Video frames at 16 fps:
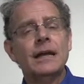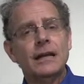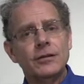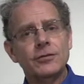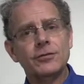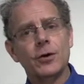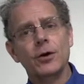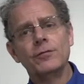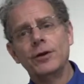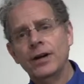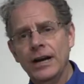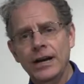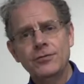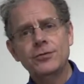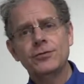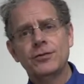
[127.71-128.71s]
And so if you're
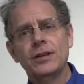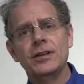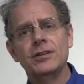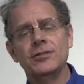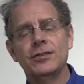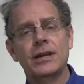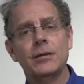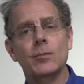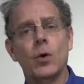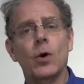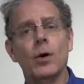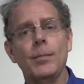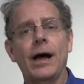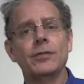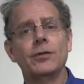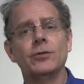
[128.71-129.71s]
interested in seeing more
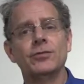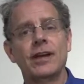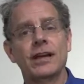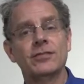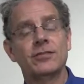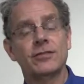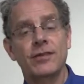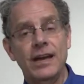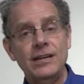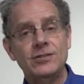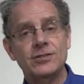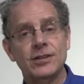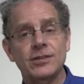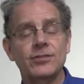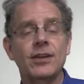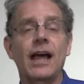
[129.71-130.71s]
about those
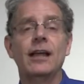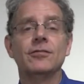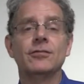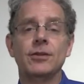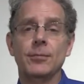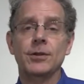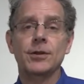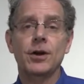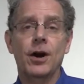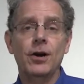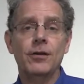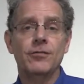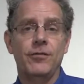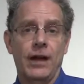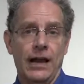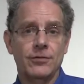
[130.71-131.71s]
excavations and some of the
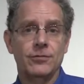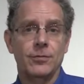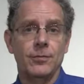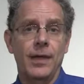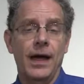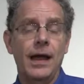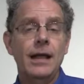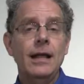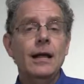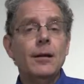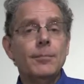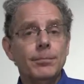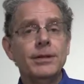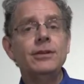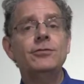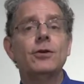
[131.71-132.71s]
artifacts from that,
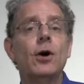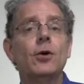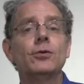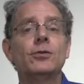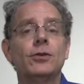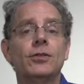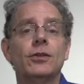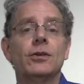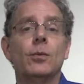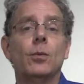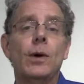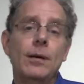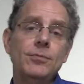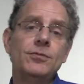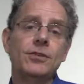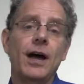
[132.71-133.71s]
please go to the
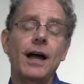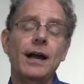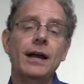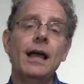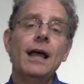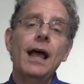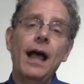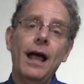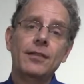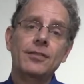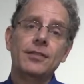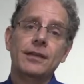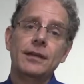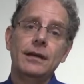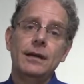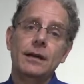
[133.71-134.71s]
website at
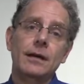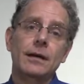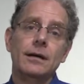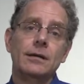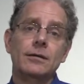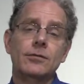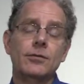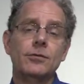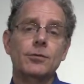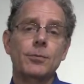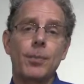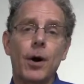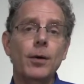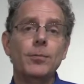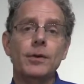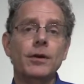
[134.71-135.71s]
the
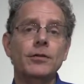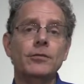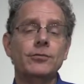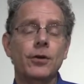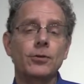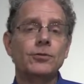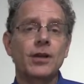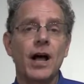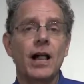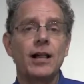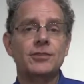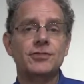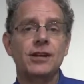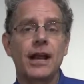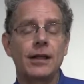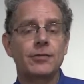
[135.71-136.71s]
Department of
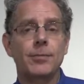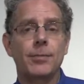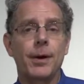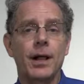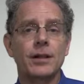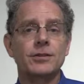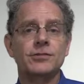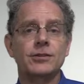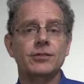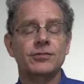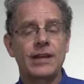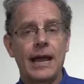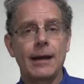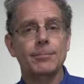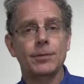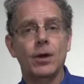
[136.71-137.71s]
Sociology and Anthropology's
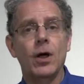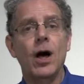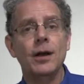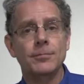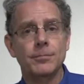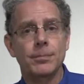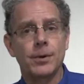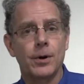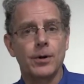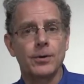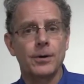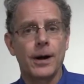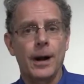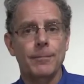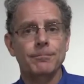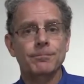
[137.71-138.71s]
Camp Lawton
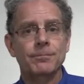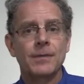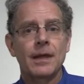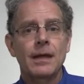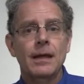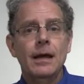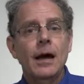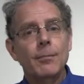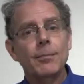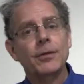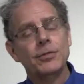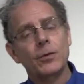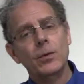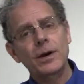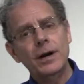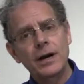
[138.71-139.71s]
program. But
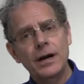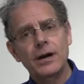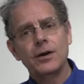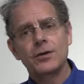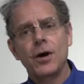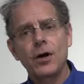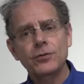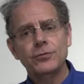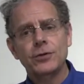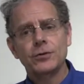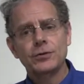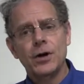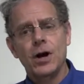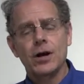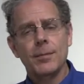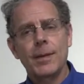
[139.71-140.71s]
we're here to also
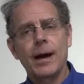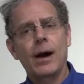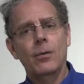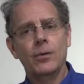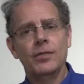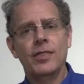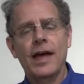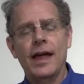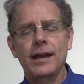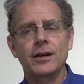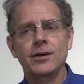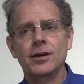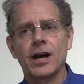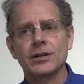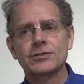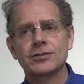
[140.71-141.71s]
talk about, with that
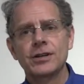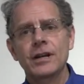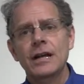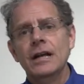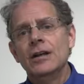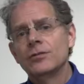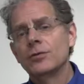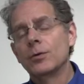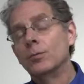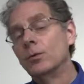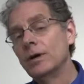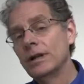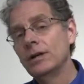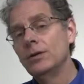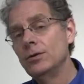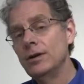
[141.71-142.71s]
introduction, some
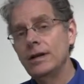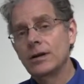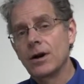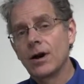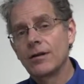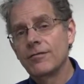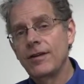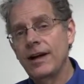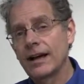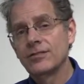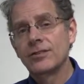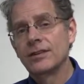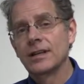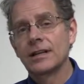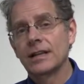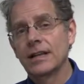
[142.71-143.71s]
really unique artifacts
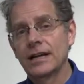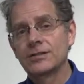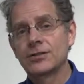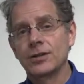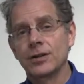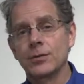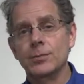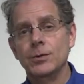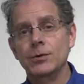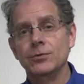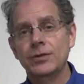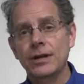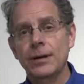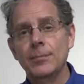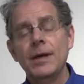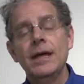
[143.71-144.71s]
in the collection of the
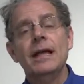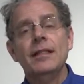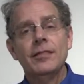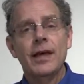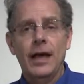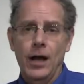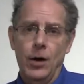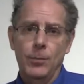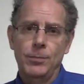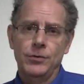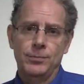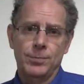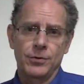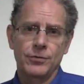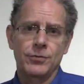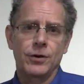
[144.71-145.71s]
museum that help us
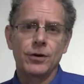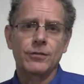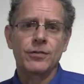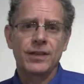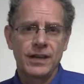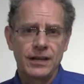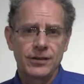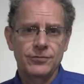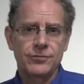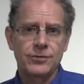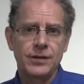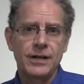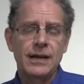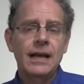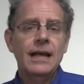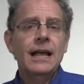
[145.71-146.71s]
preserve the
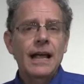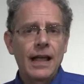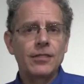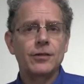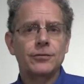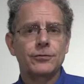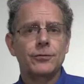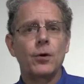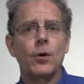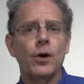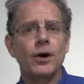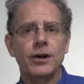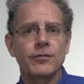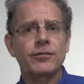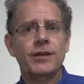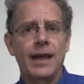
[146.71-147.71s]
history and the
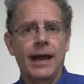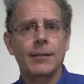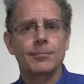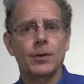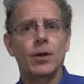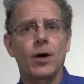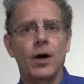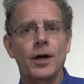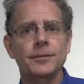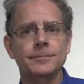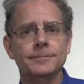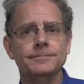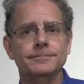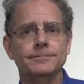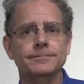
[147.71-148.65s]
story of Camp Lawton.